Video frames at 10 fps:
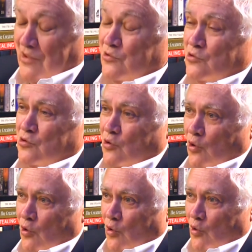
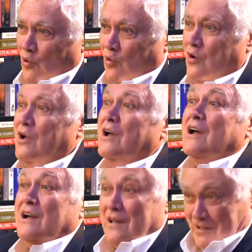School,
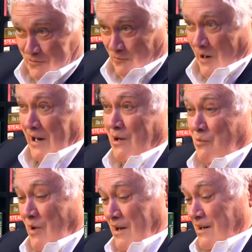
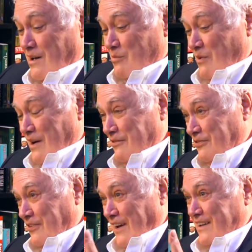recommended by
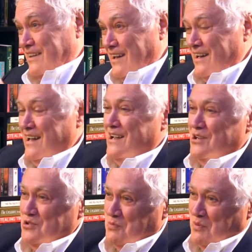Fichte,
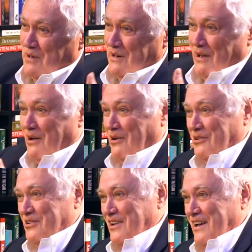
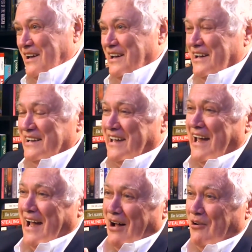Spinoza,
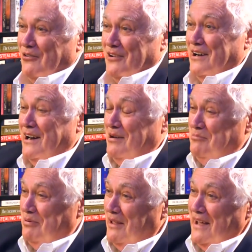Calvin,
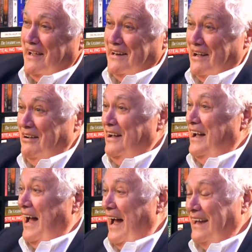and Plato,
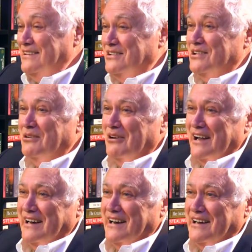that's the
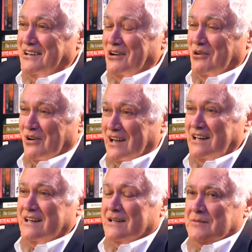way to do it.